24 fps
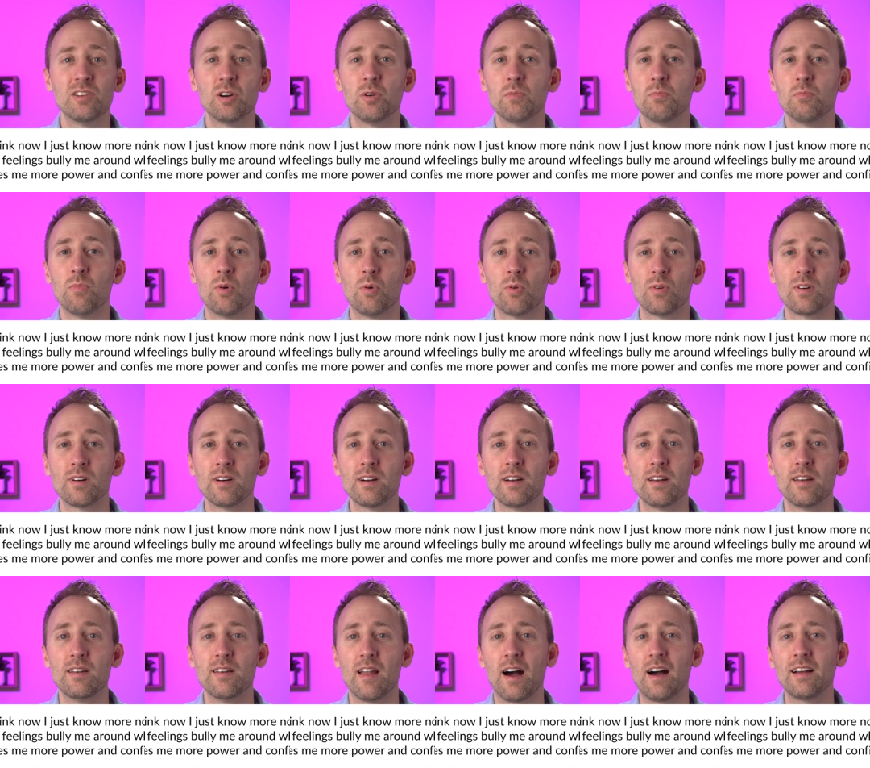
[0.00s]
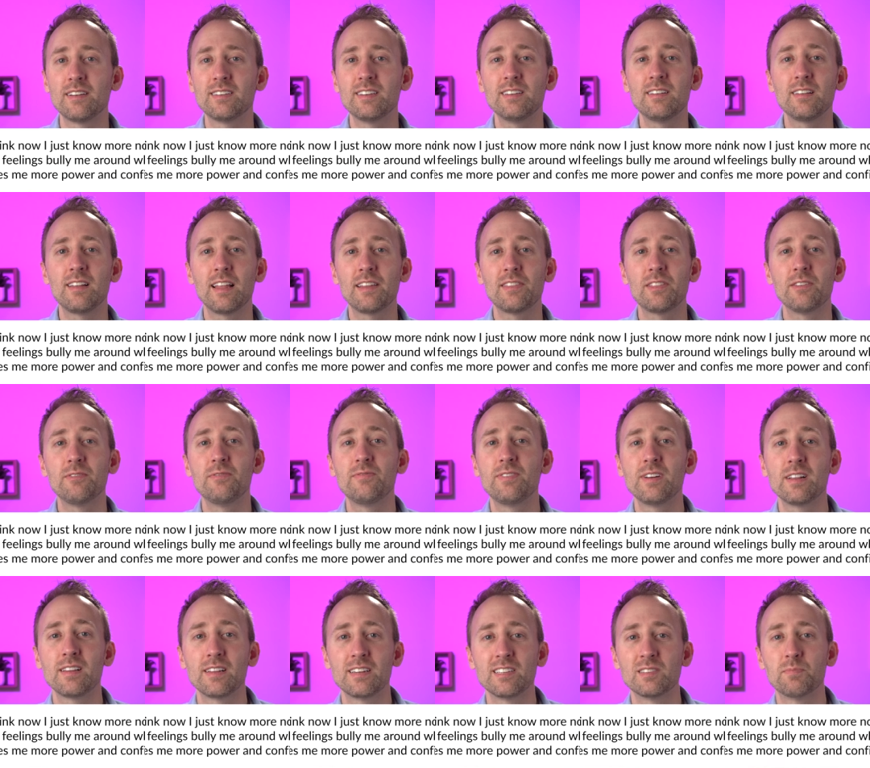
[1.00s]
know more not to let the
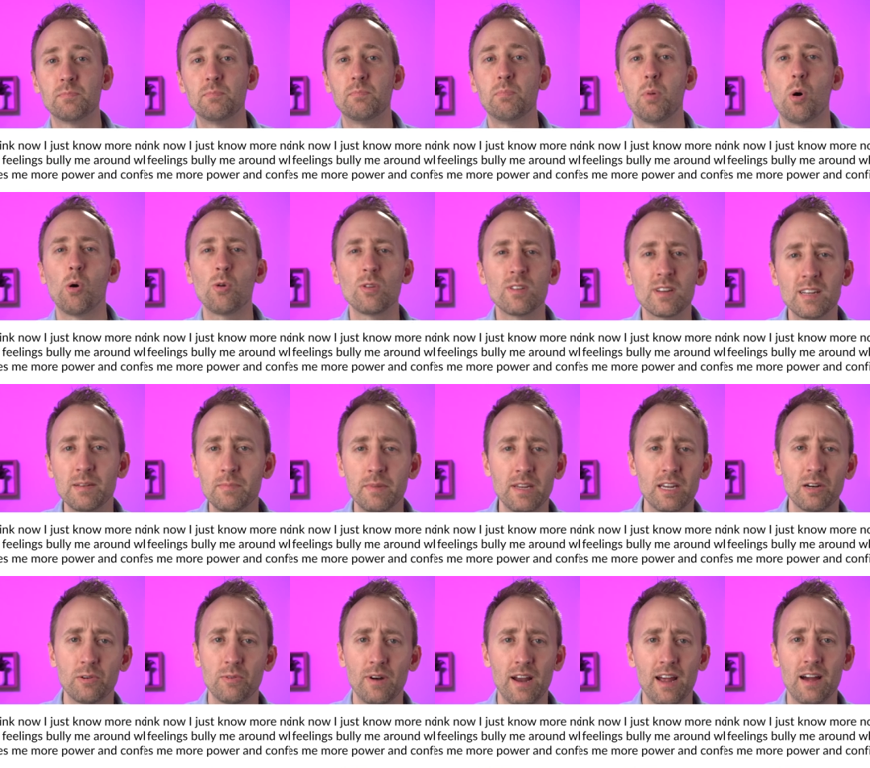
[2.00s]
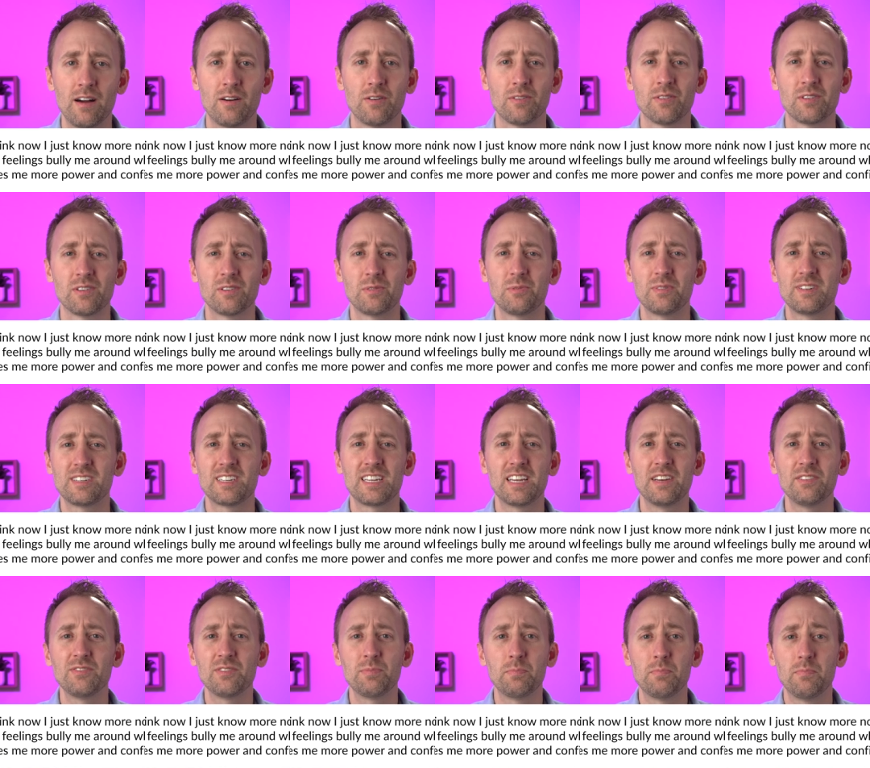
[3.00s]
feelings bully me around, which
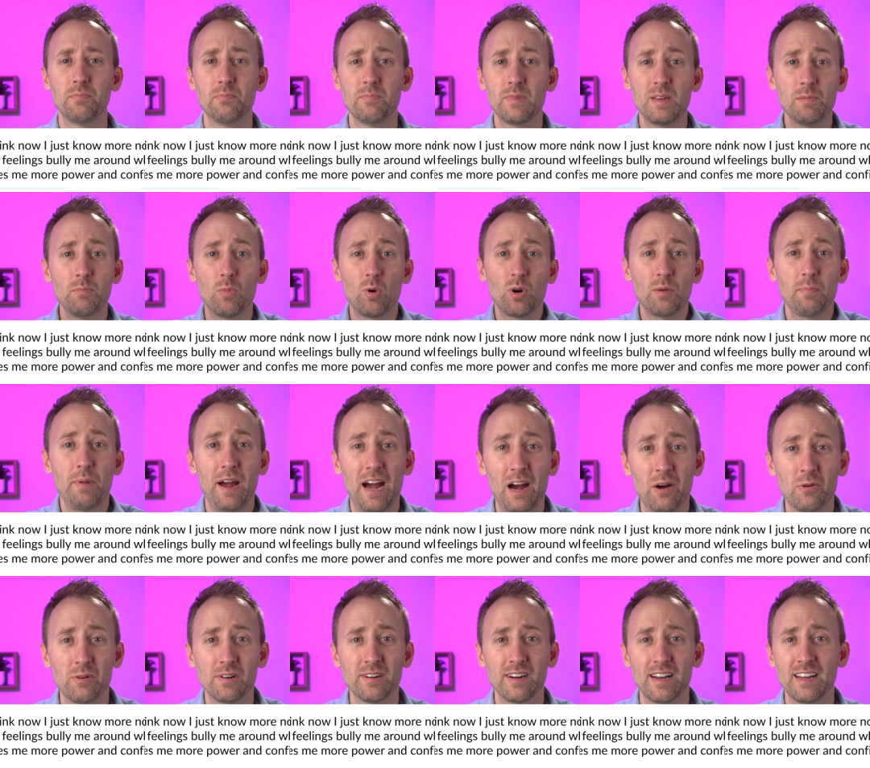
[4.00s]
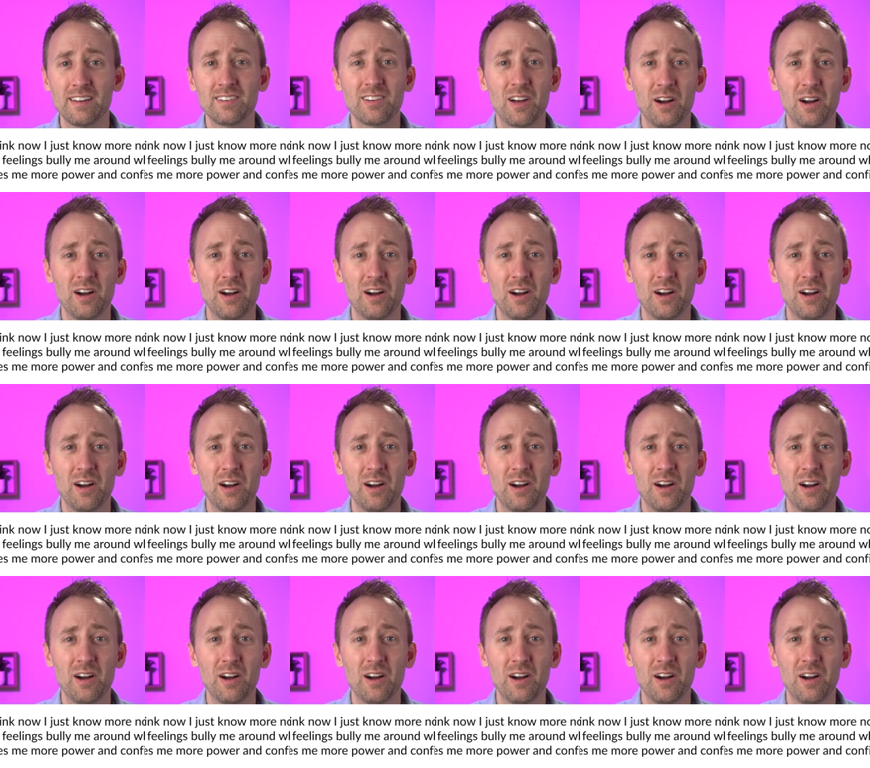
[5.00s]
gives me more power and